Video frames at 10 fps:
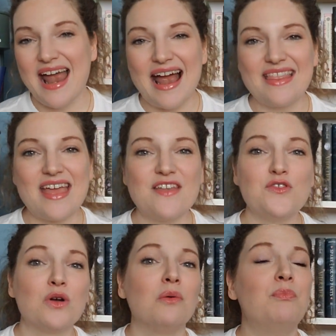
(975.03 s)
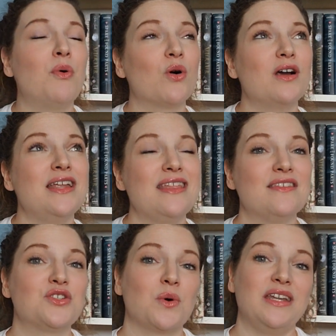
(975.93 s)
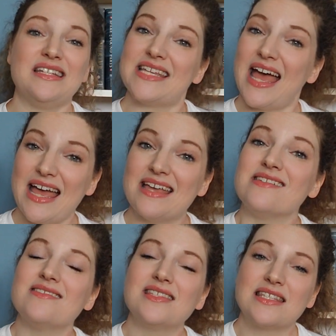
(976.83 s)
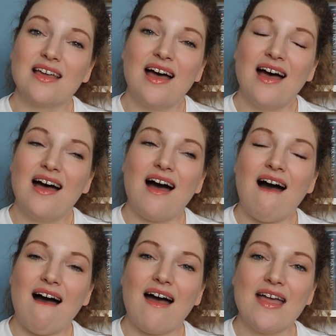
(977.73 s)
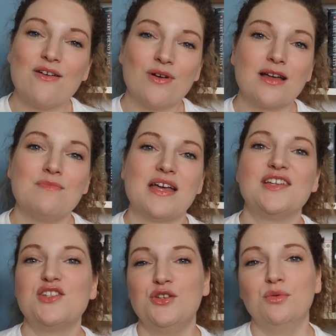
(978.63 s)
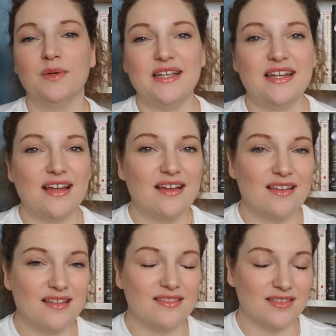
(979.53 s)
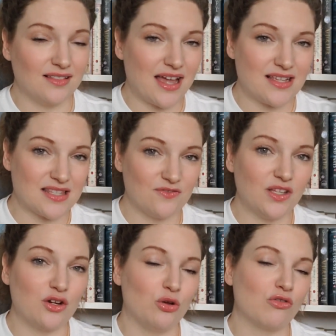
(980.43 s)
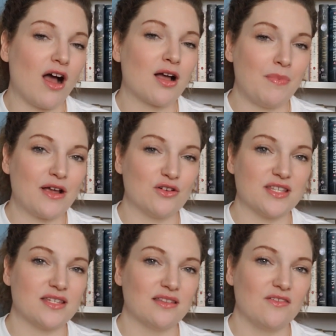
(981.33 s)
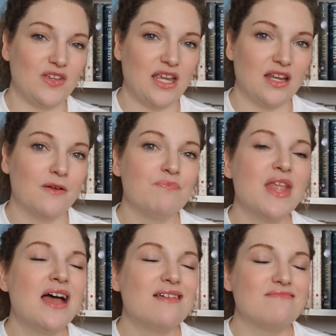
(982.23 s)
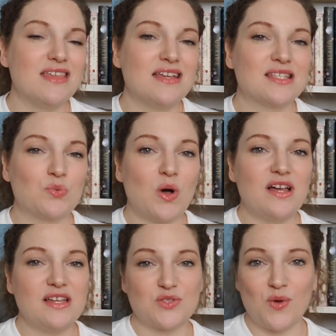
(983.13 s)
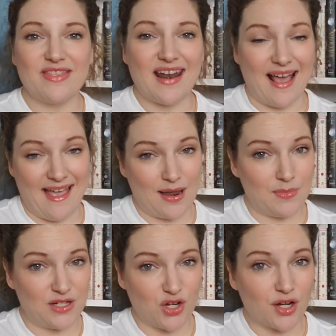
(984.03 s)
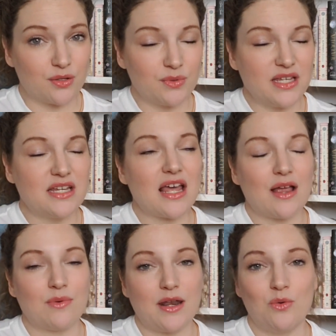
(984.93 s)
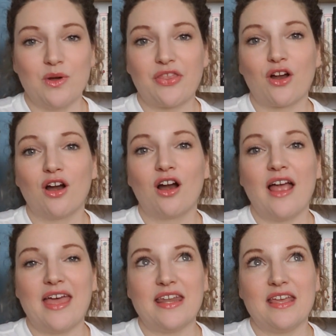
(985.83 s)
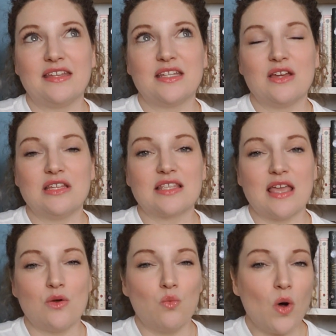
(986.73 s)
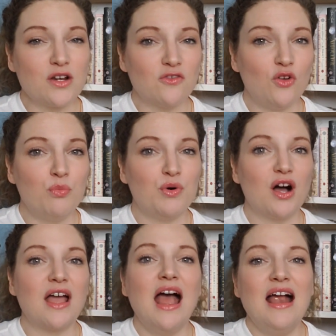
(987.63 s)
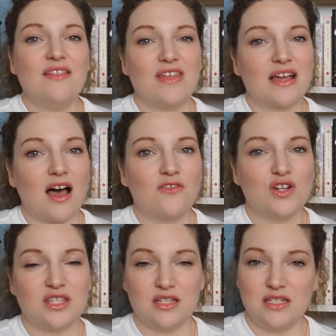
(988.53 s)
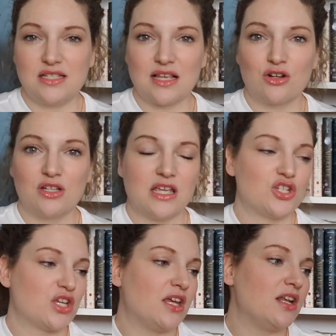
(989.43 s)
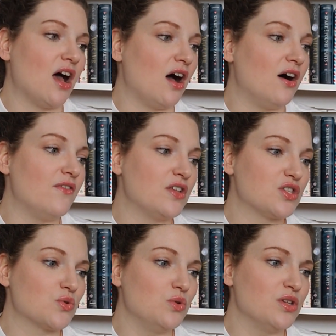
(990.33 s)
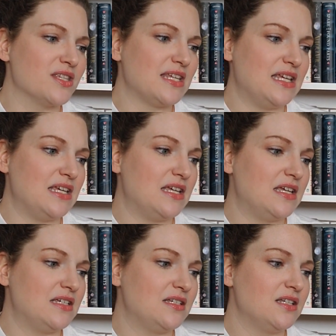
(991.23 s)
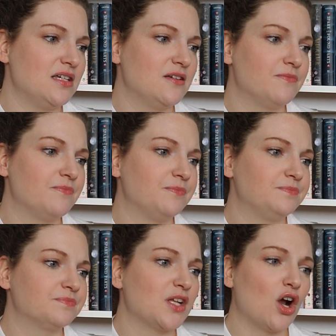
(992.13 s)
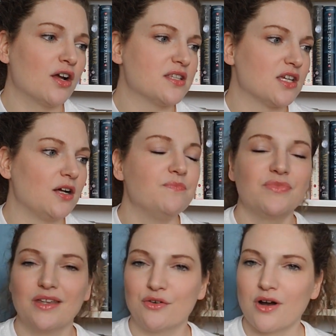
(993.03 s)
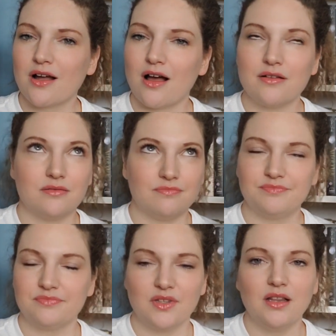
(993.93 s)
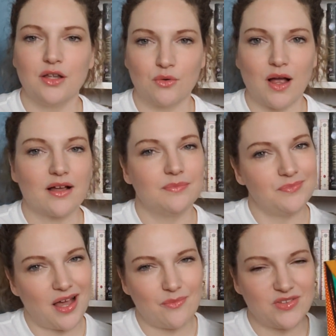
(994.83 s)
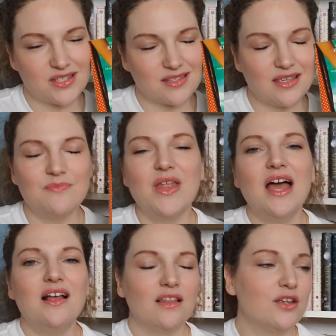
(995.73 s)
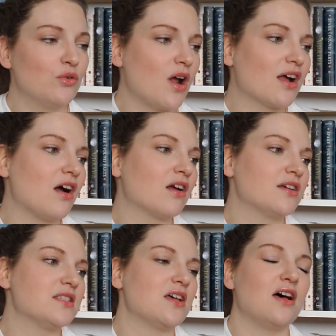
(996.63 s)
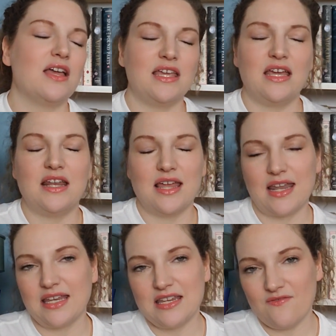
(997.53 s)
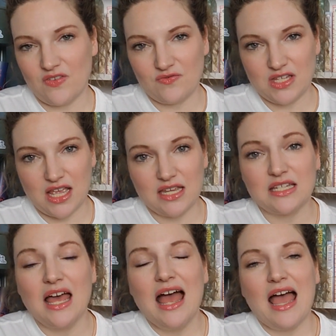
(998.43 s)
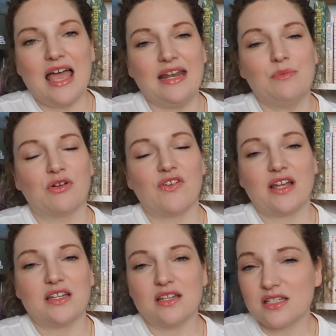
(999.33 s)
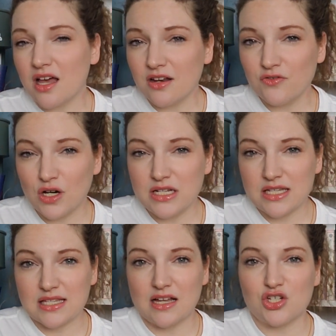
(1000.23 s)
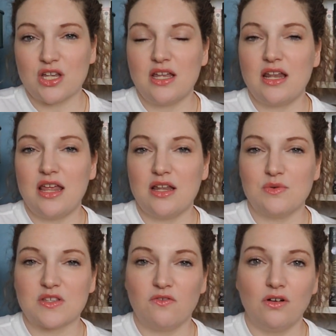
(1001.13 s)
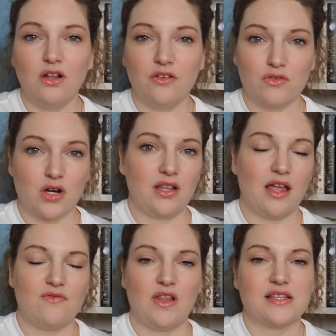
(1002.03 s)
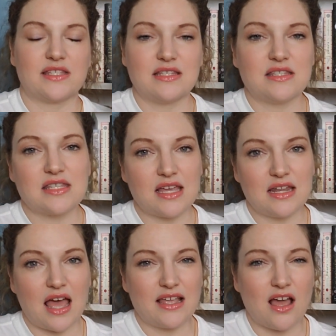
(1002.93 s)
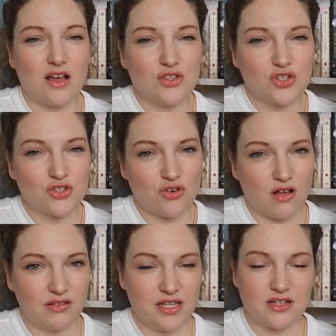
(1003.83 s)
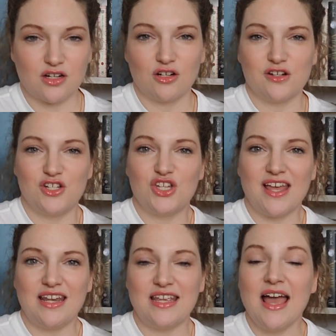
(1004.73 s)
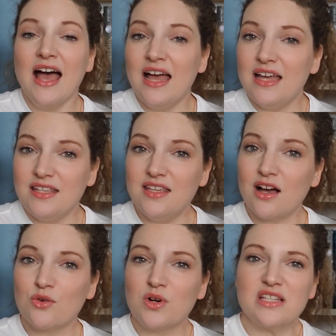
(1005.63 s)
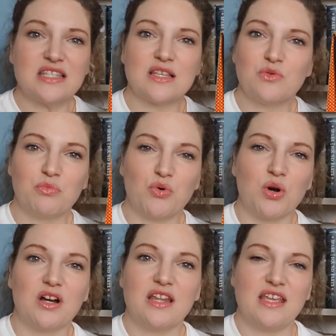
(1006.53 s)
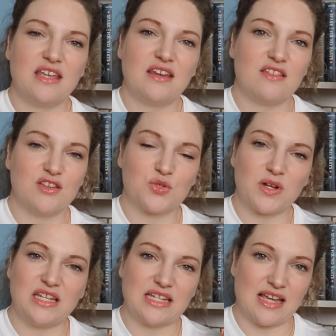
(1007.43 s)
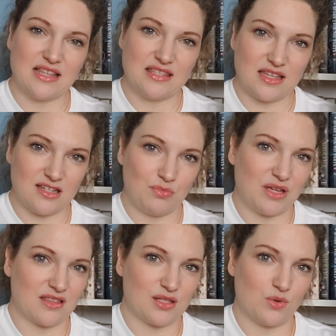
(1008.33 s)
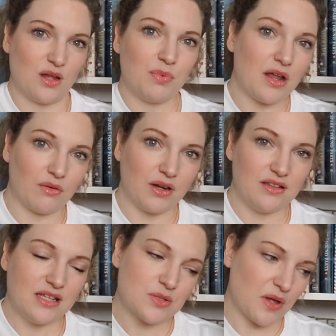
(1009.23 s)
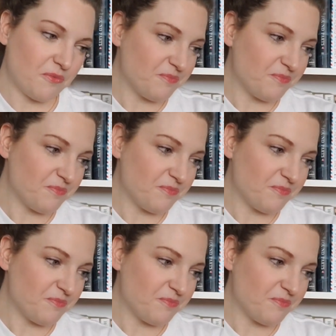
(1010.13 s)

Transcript: And then if you were born in the 2010s, I recommend you read The Lions of Little Rock by Kristen Levine. This one is one that I had my daughter read. I read it with her, and it is a wonderful book that covers the desegregation of schools in Arkansas. Little Rock, obviously. Little Rock, Arkansas in 1958. And it provided a ton of great discussion, and it was full of great life lessons. And I strongly encourage any young ones that were born in the 2010s to pick this one up and read this one.